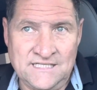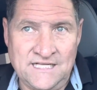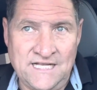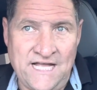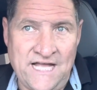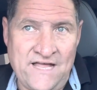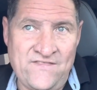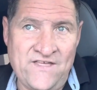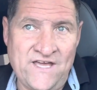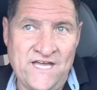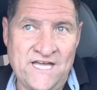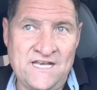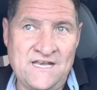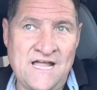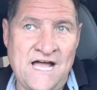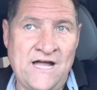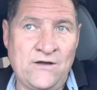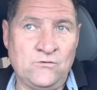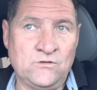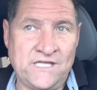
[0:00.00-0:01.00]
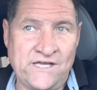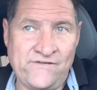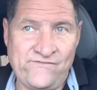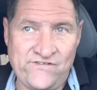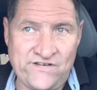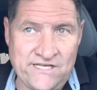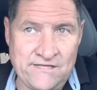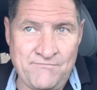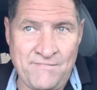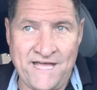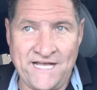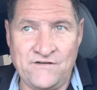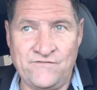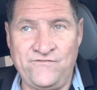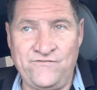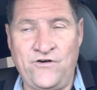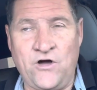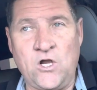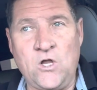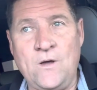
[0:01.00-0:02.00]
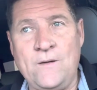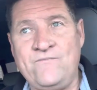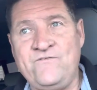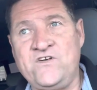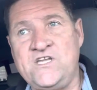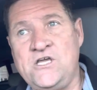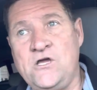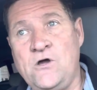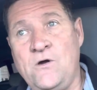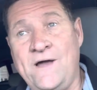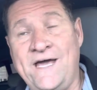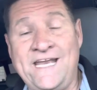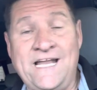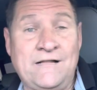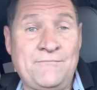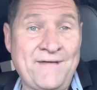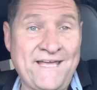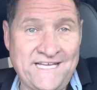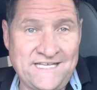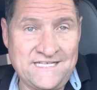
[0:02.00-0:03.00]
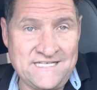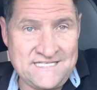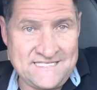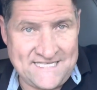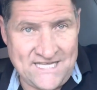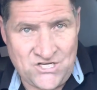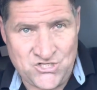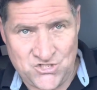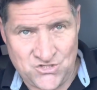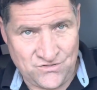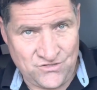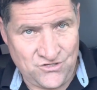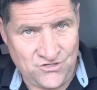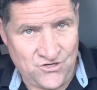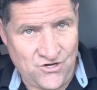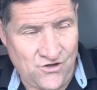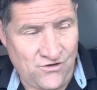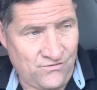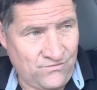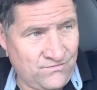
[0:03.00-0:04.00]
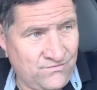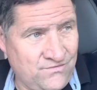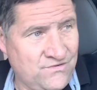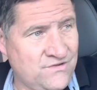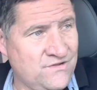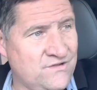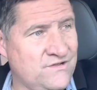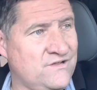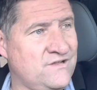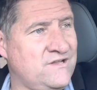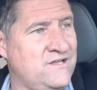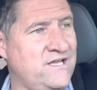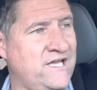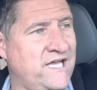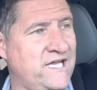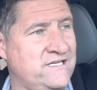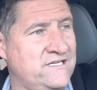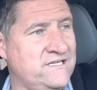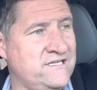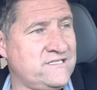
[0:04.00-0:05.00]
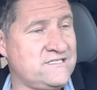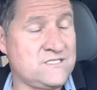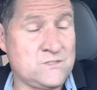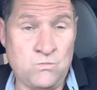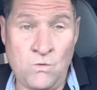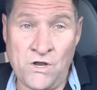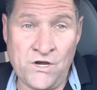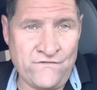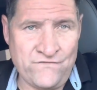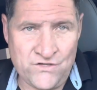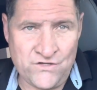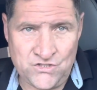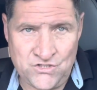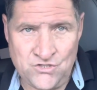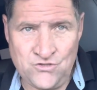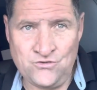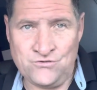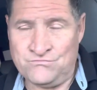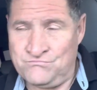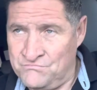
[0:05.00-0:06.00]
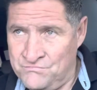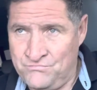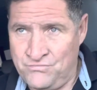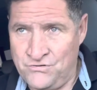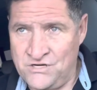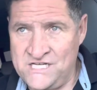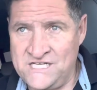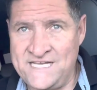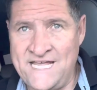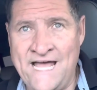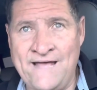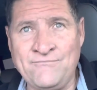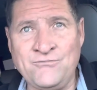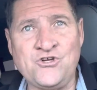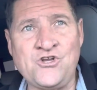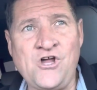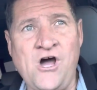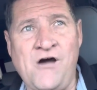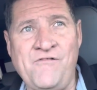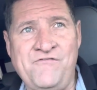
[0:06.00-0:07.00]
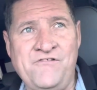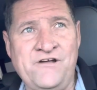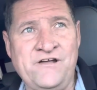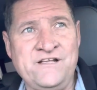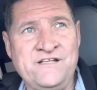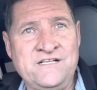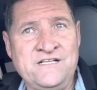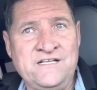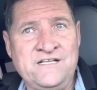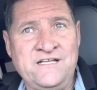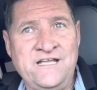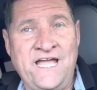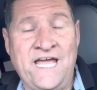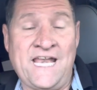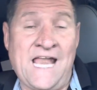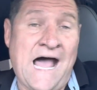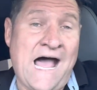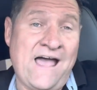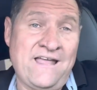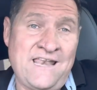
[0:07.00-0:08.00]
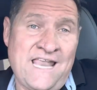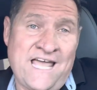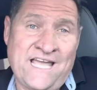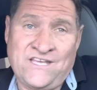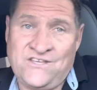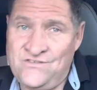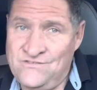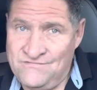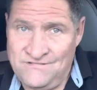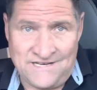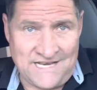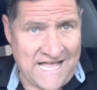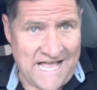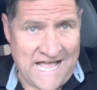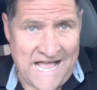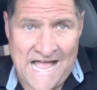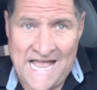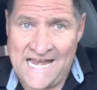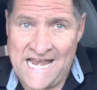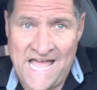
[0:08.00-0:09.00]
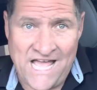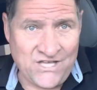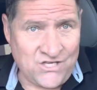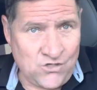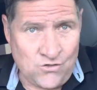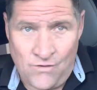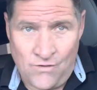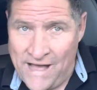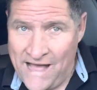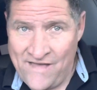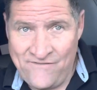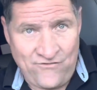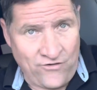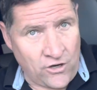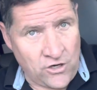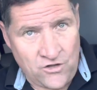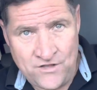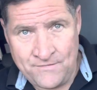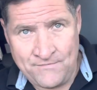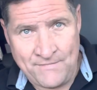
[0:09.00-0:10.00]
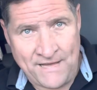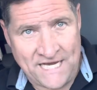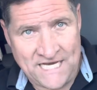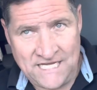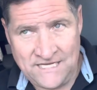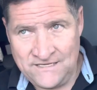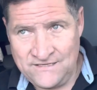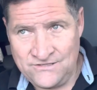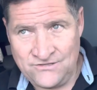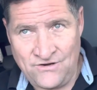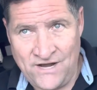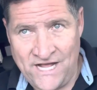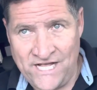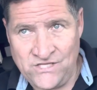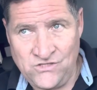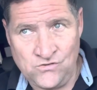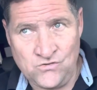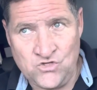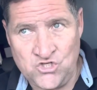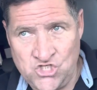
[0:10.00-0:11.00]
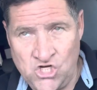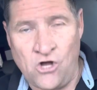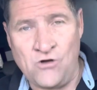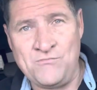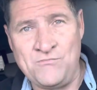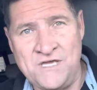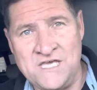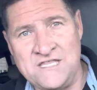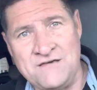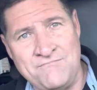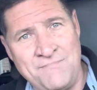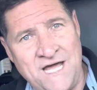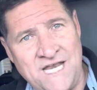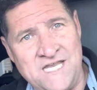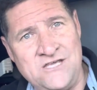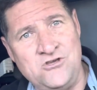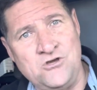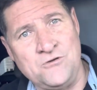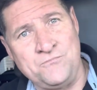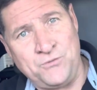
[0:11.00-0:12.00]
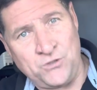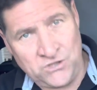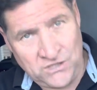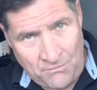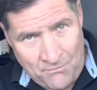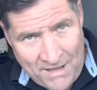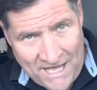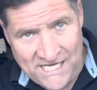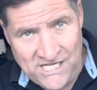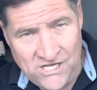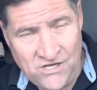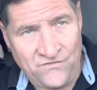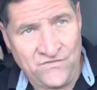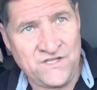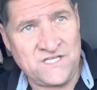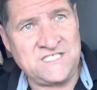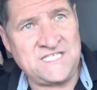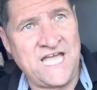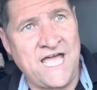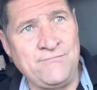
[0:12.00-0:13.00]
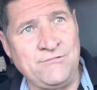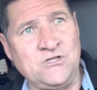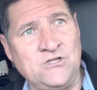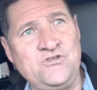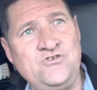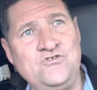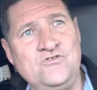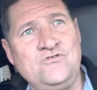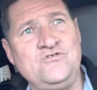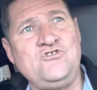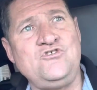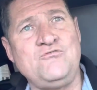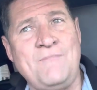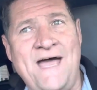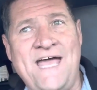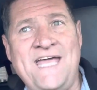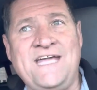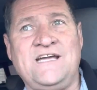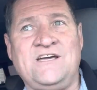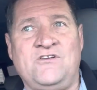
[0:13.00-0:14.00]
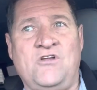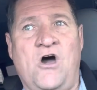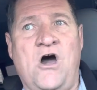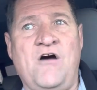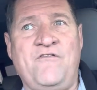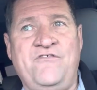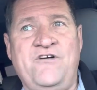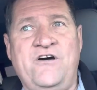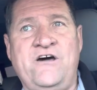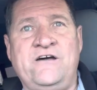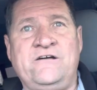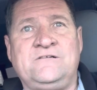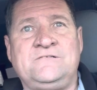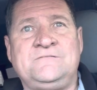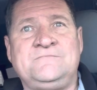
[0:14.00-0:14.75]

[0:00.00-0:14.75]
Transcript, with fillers: And then I will definitely make a follow-up video and I'll make a decision, you know. It's one of the two. Pretty damn good offer. And I like you, I follow the money, right? You show me the money, you put the money on the table, you make an offer.